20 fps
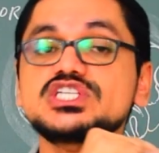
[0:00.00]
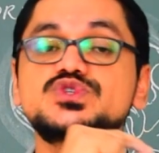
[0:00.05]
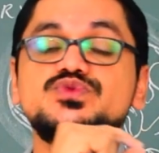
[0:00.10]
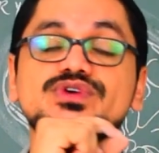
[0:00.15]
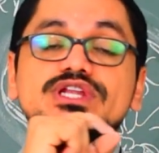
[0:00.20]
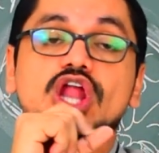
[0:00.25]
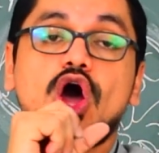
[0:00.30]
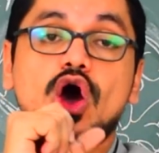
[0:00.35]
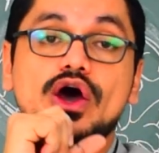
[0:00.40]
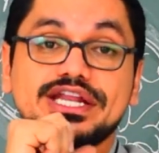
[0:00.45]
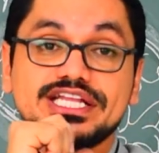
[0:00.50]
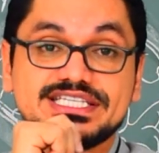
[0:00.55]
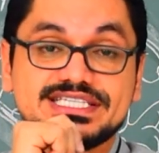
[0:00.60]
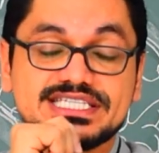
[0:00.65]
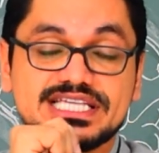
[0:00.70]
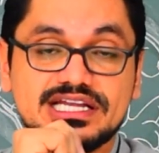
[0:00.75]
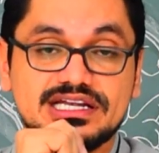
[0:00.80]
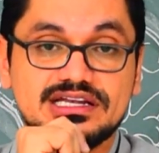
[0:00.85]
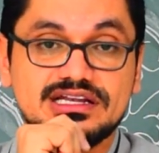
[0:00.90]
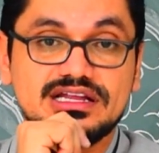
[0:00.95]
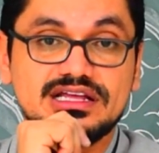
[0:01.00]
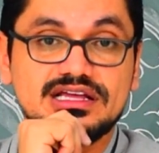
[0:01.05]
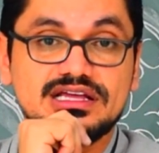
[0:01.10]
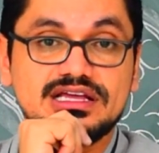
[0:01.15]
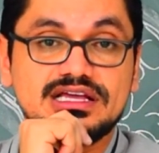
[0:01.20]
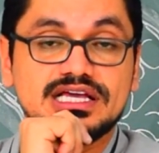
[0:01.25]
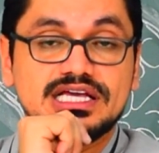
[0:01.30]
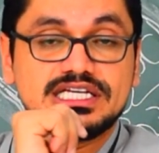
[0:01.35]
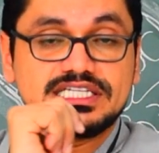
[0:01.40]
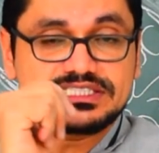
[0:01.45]
will origin.
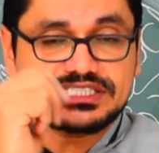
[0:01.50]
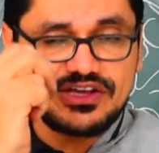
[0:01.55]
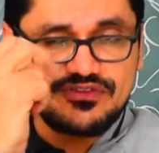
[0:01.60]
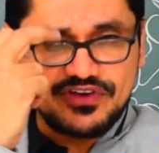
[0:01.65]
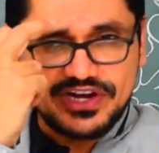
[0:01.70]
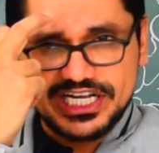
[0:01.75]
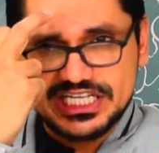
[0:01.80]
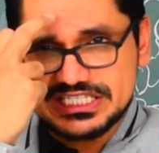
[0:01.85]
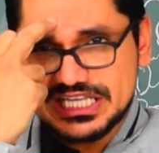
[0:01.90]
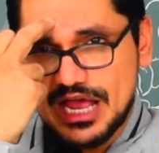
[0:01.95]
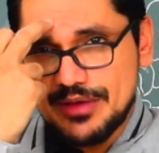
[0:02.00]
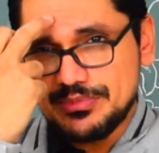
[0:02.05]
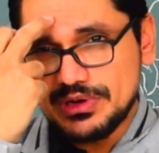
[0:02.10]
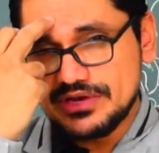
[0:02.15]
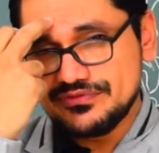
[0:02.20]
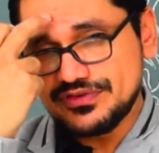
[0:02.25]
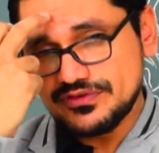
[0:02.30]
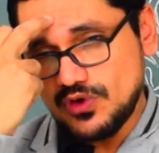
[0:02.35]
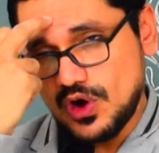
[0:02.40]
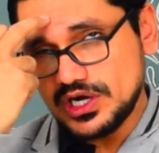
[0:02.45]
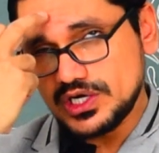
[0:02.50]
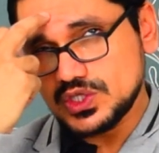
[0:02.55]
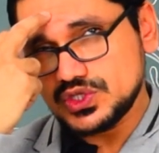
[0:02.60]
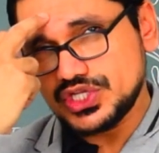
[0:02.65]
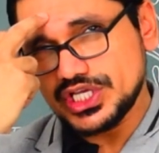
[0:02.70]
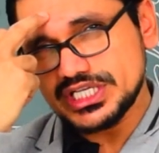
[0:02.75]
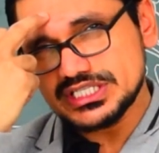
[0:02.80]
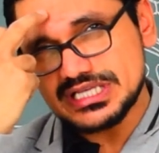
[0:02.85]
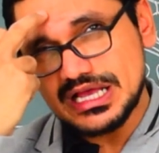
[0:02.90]
Say for example, if you want to think